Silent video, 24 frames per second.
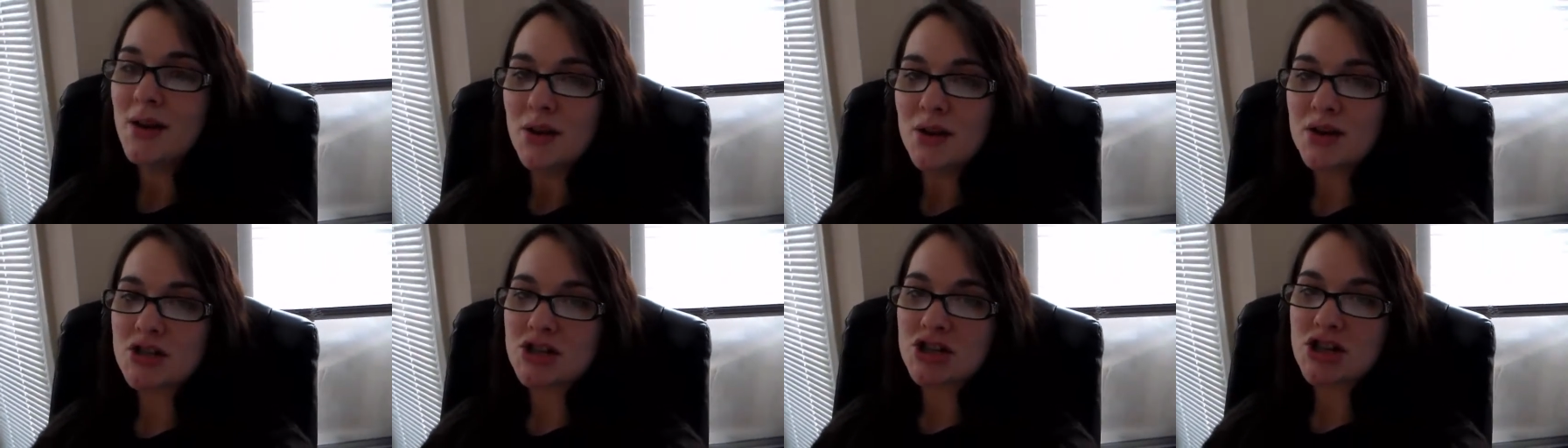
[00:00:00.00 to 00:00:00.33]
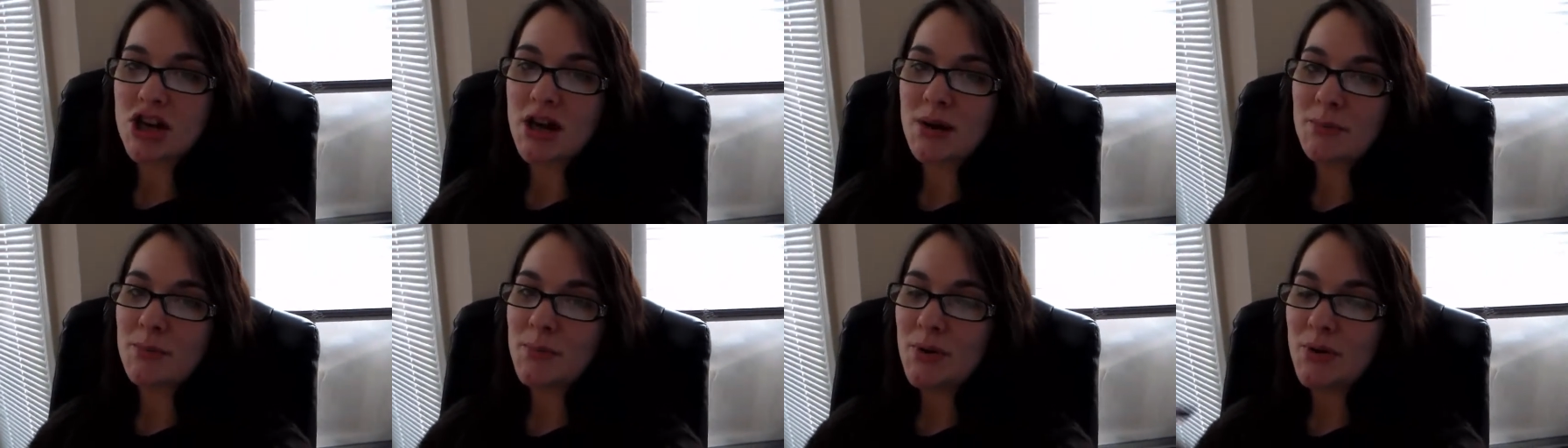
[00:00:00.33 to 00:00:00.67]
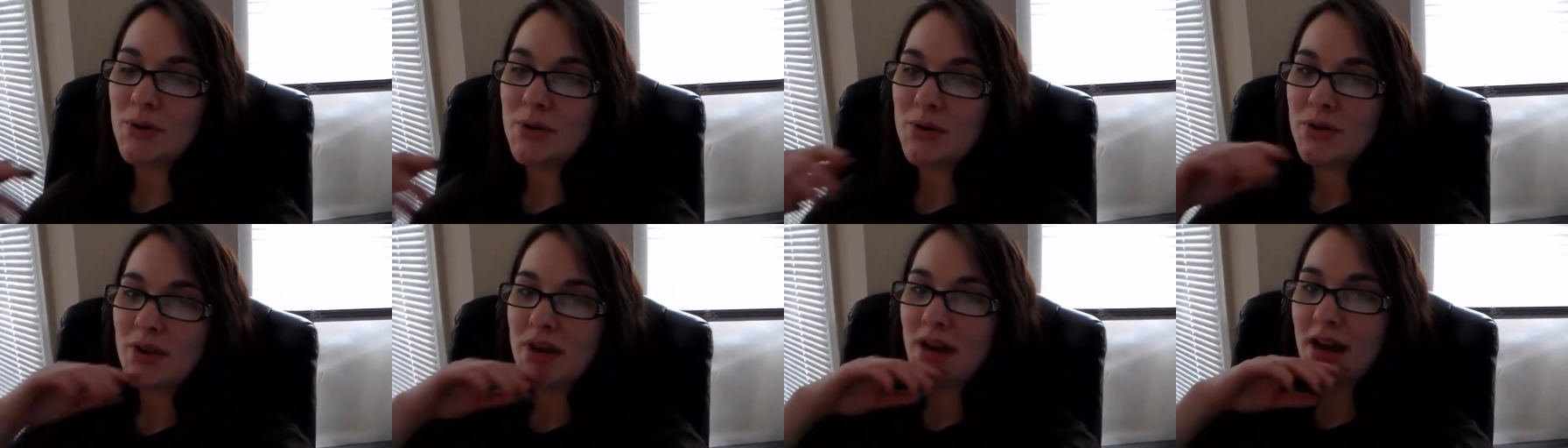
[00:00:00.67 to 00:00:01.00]
The
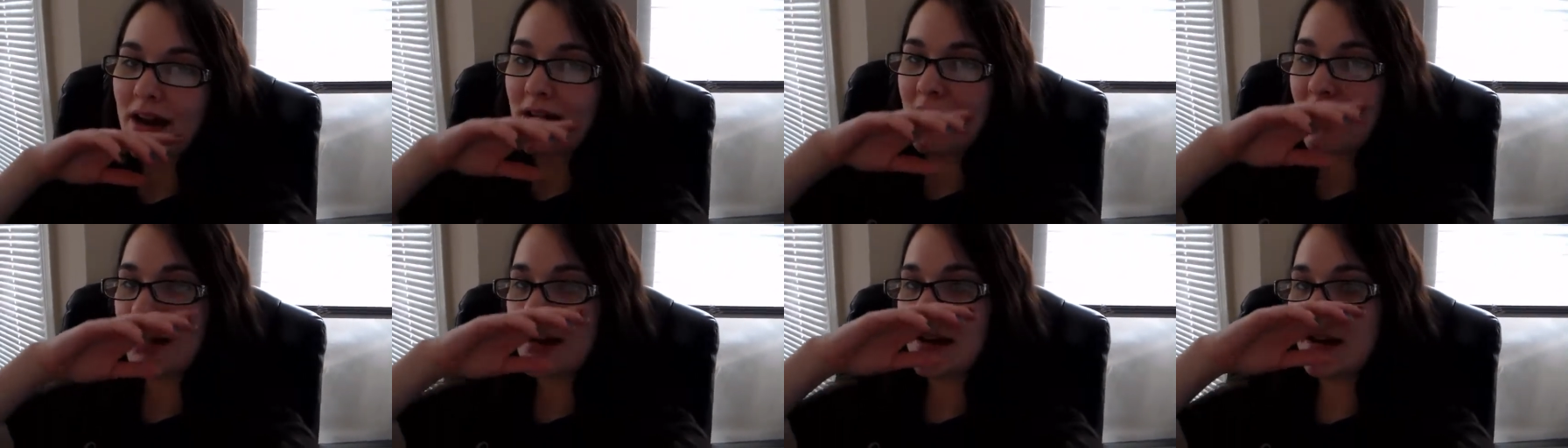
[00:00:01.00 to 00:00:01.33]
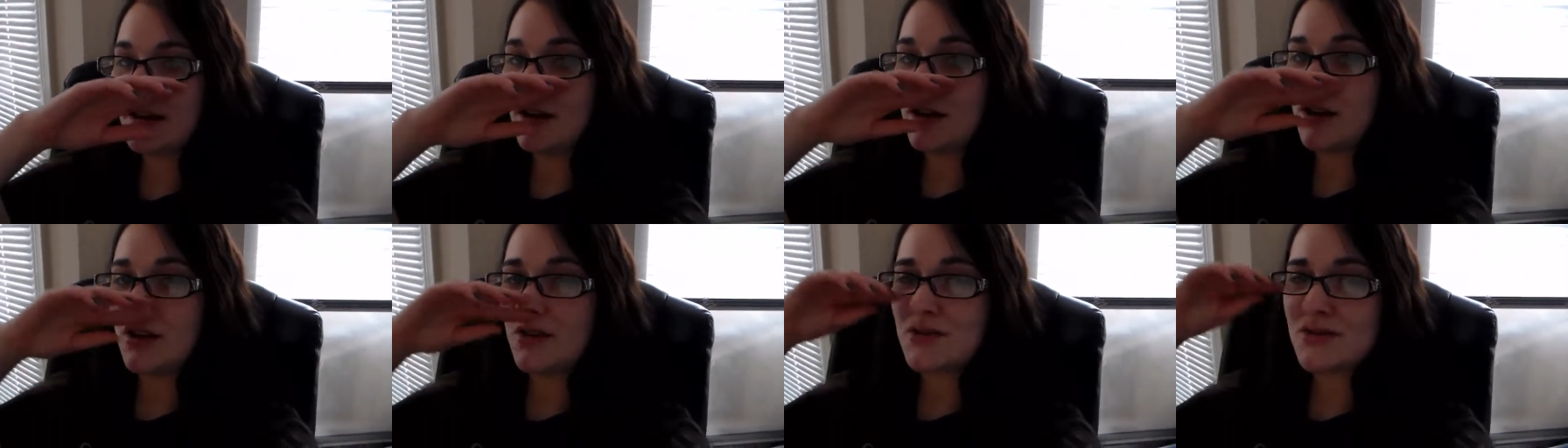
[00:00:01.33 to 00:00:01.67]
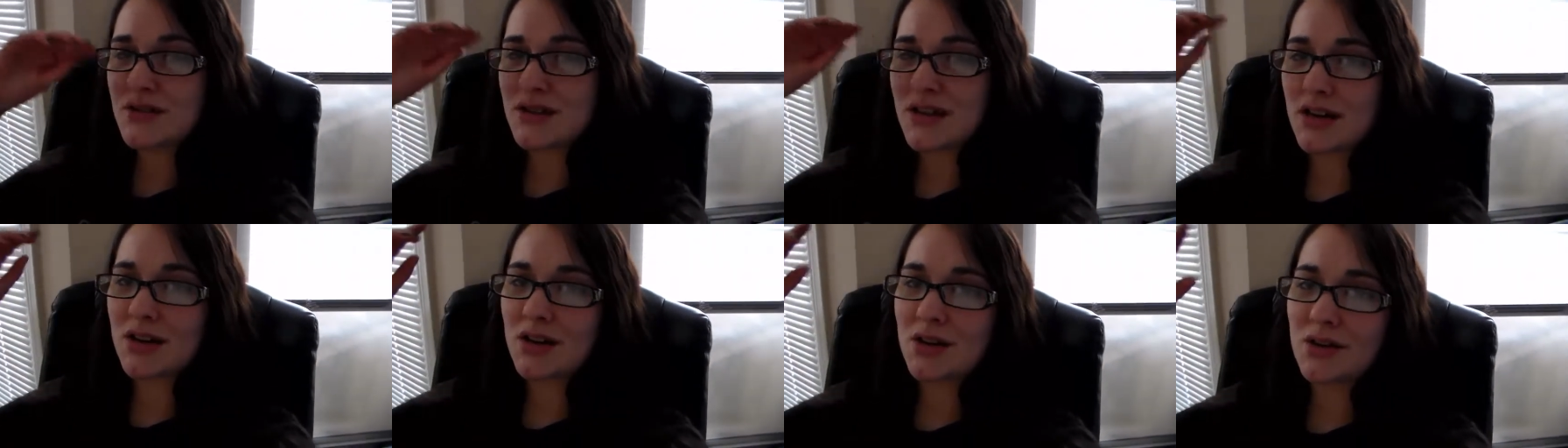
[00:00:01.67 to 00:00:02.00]
shampoo that I
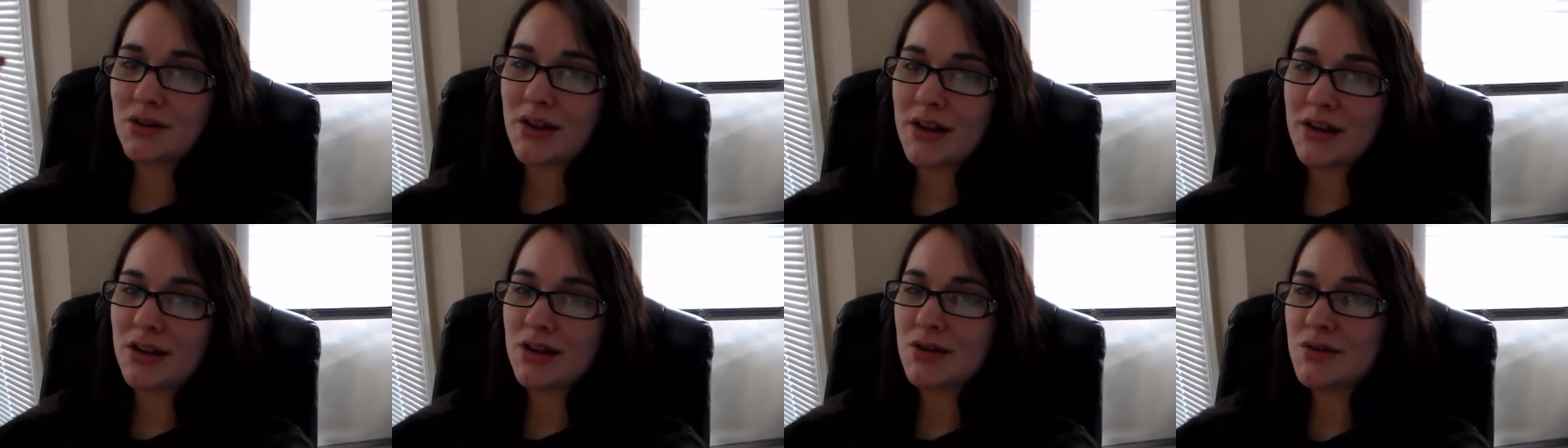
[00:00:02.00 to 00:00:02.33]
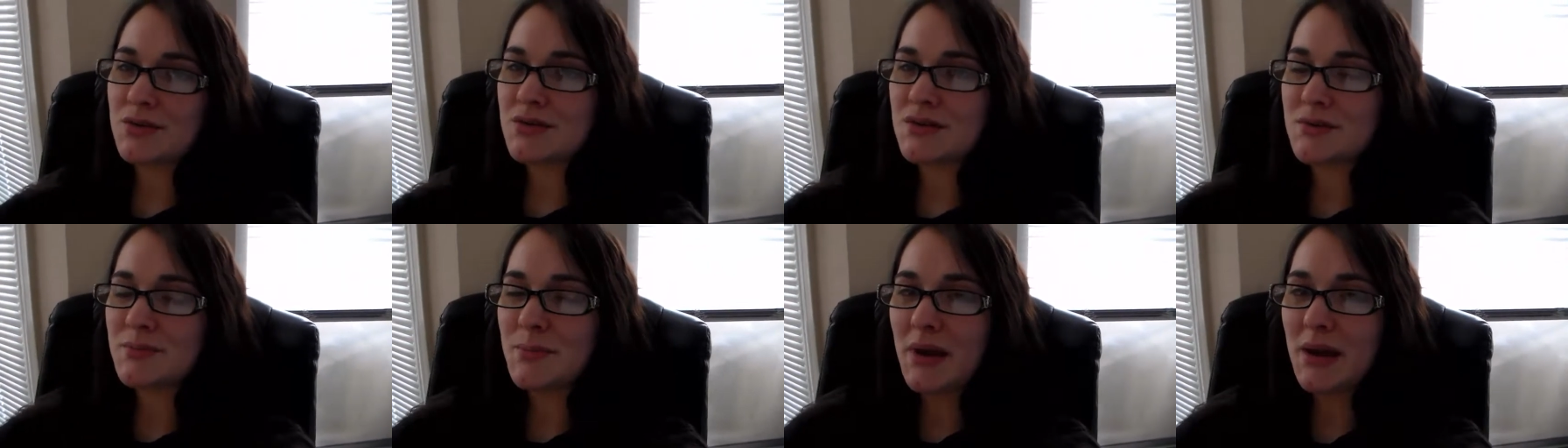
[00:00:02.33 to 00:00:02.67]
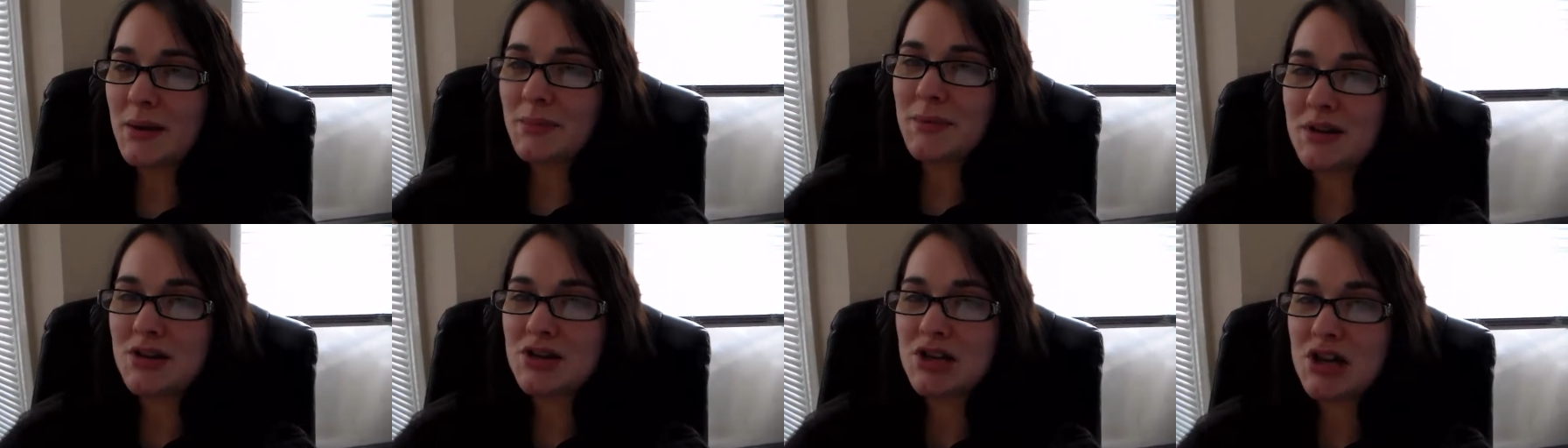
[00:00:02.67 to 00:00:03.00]
use, I don't like use
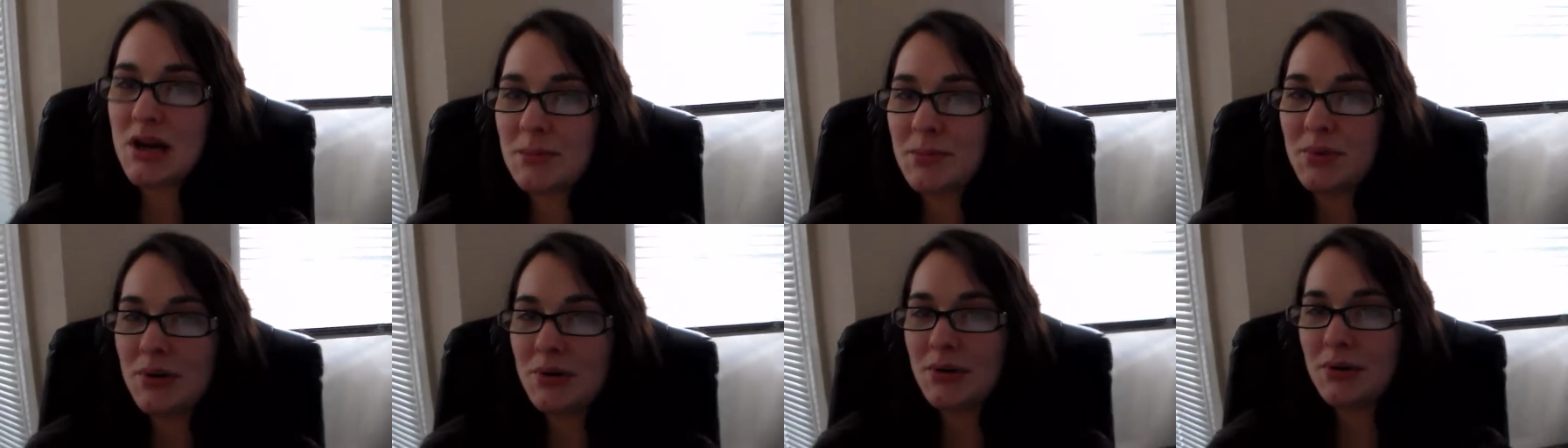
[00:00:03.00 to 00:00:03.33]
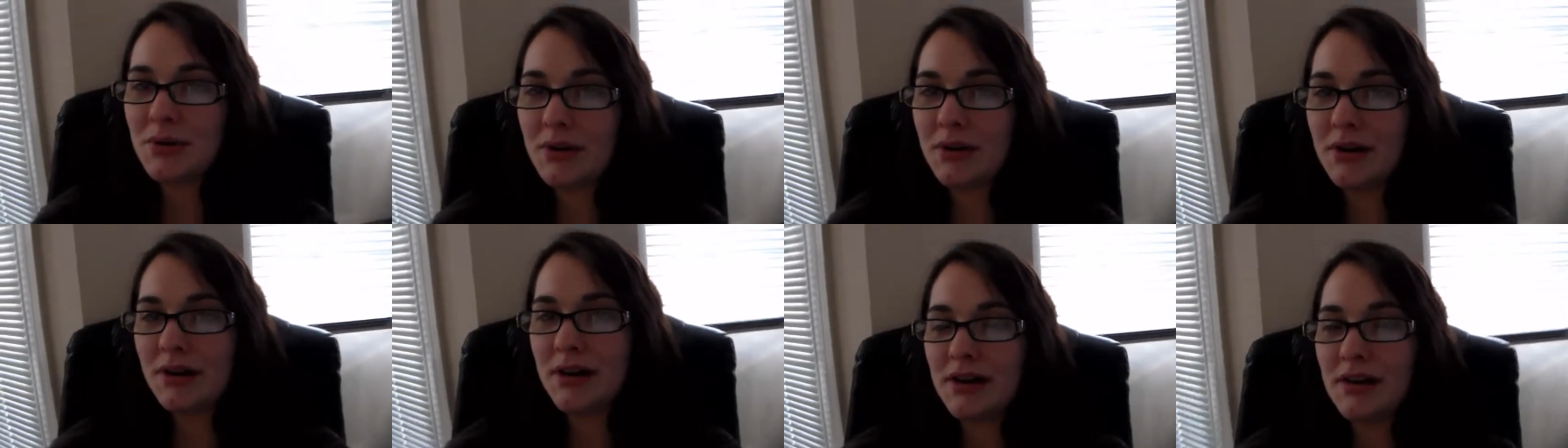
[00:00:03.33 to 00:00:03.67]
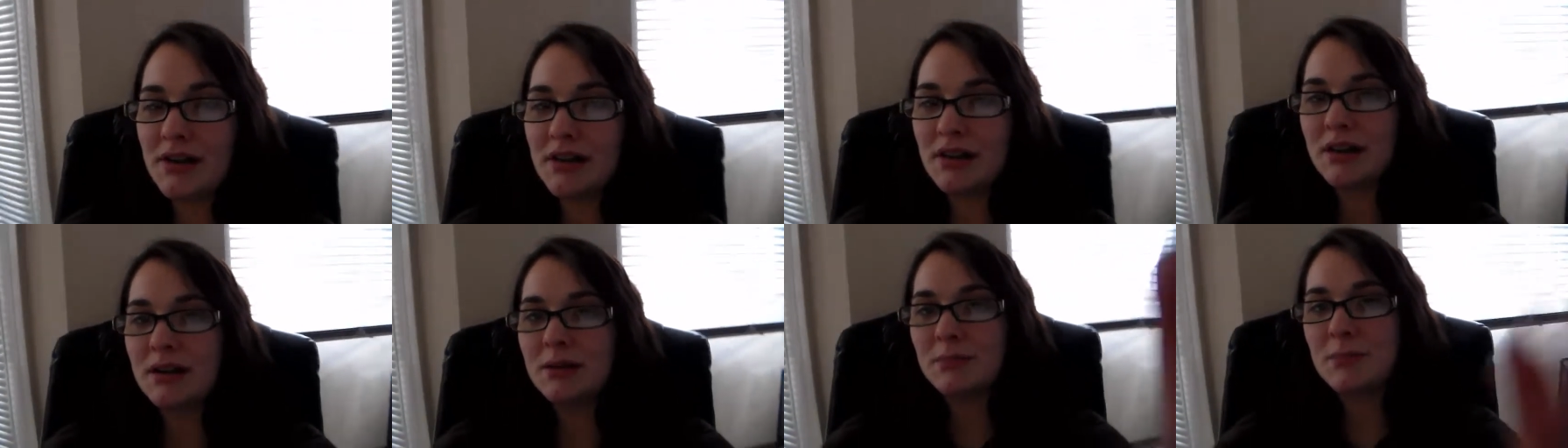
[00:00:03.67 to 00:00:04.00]
baby shampoo or
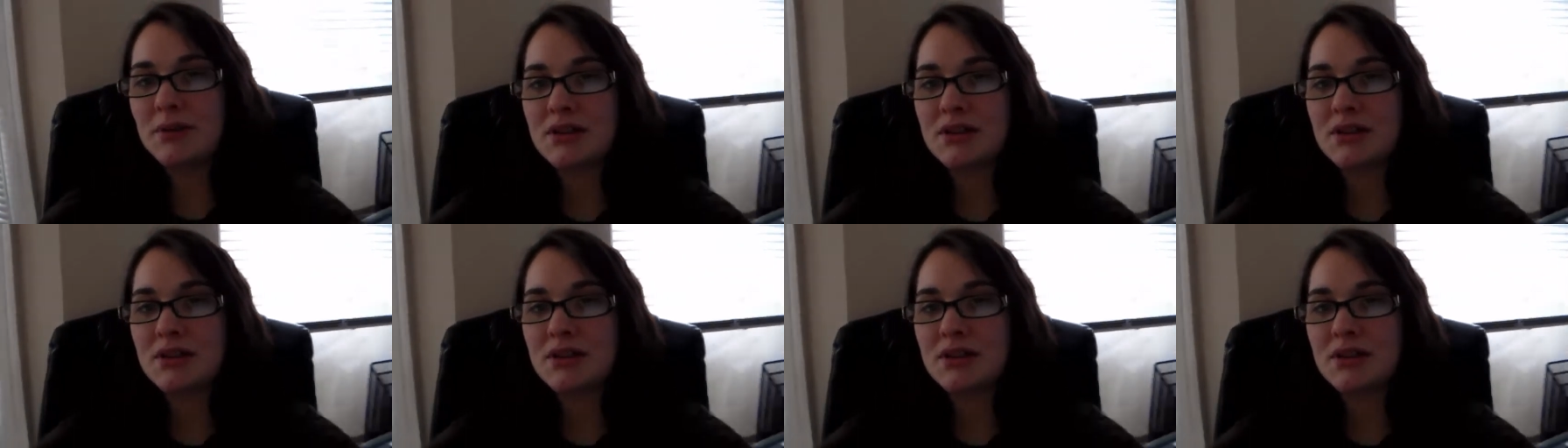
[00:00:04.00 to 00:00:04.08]
anything,